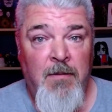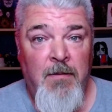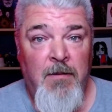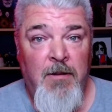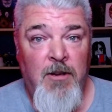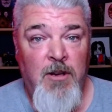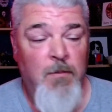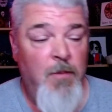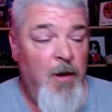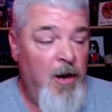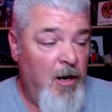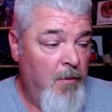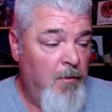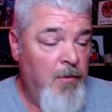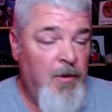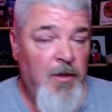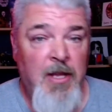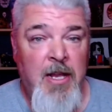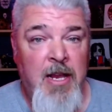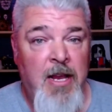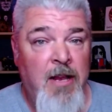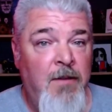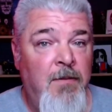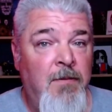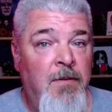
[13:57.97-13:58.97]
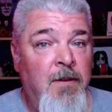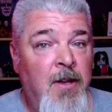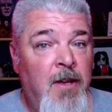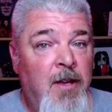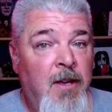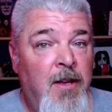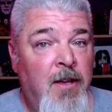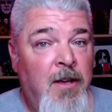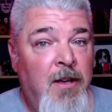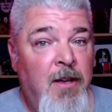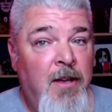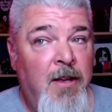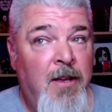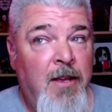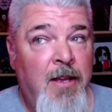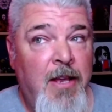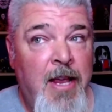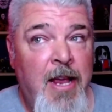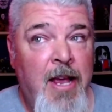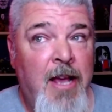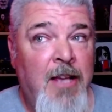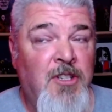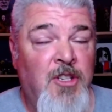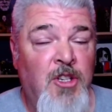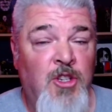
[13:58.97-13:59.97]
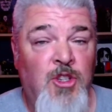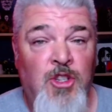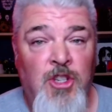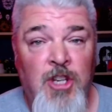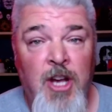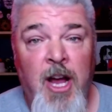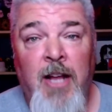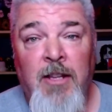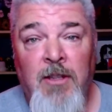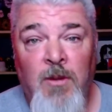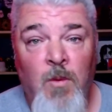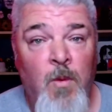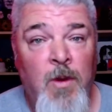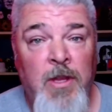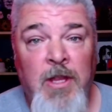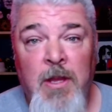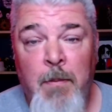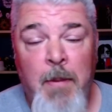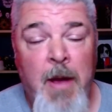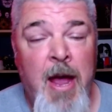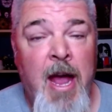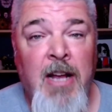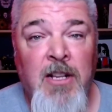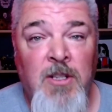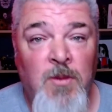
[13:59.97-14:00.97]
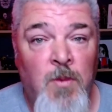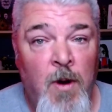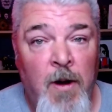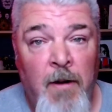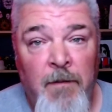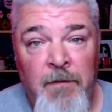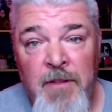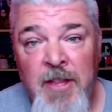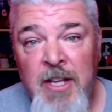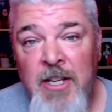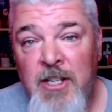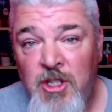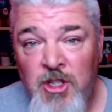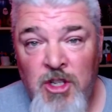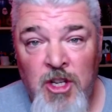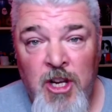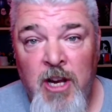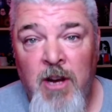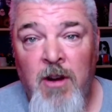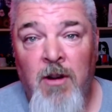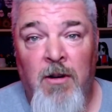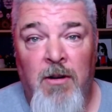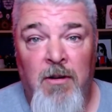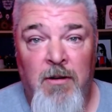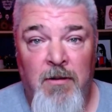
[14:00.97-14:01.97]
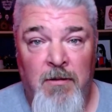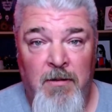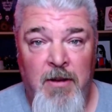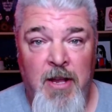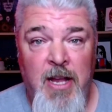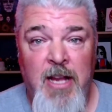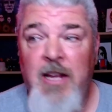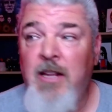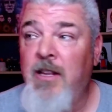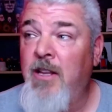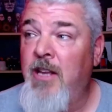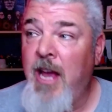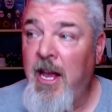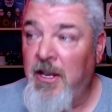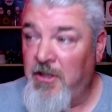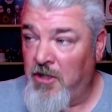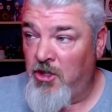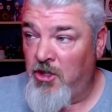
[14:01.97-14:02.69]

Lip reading: You better believe he has a shot to win the Pac-12 this year. He has a